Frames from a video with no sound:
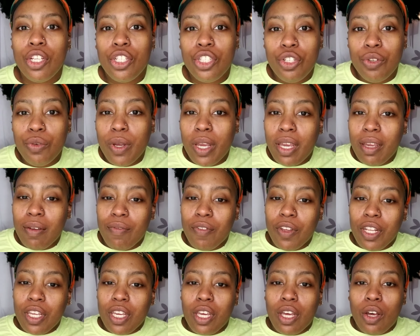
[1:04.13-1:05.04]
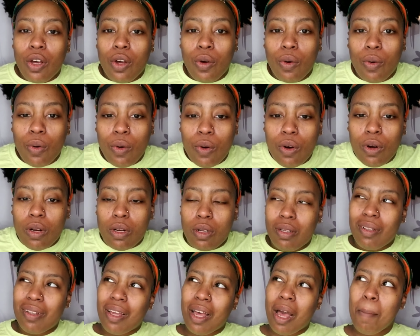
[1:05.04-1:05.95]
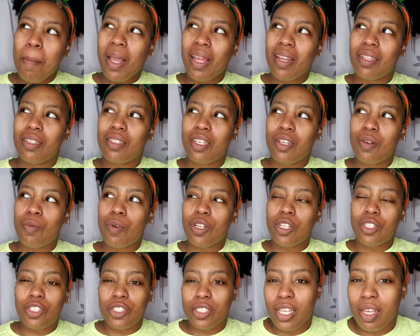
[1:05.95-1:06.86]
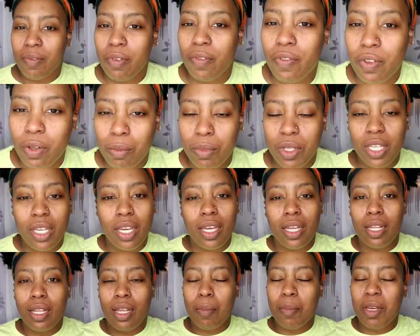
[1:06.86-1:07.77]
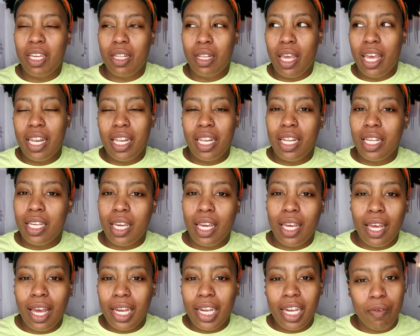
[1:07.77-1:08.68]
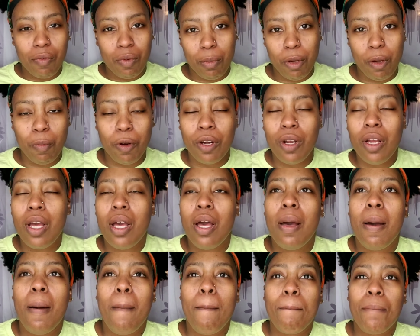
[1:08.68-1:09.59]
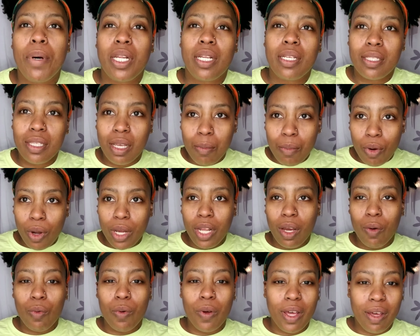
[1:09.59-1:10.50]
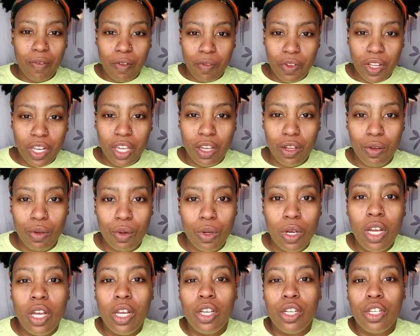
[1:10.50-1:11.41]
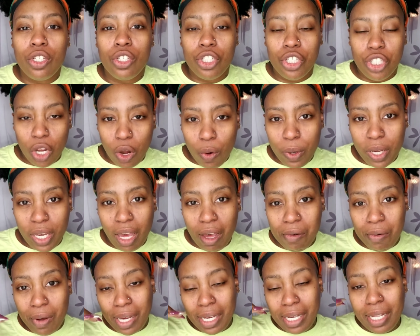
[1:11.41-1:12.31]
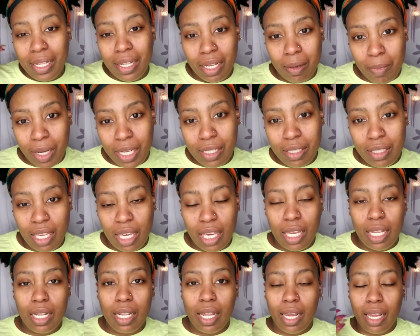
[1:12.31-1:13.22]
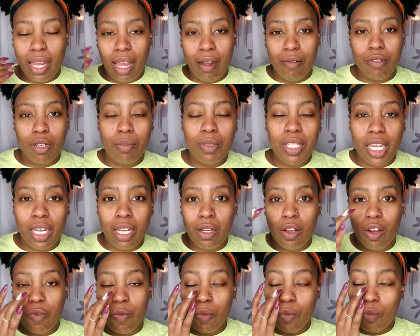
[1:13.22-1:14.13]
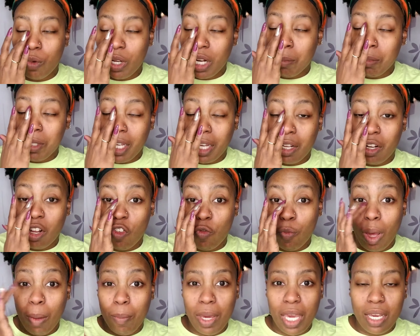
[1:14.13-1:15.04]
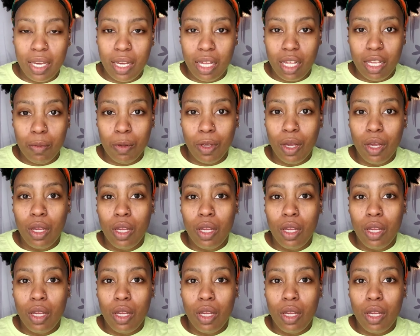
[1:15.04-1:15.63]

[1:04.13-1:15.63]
do a video or I might have did one and just haven't filmed it yet. I mean, edited yet. I can't remember. But at some point I will have a video showing how I clean my skin, like after I'm taking off, when I'm taking off my makeup.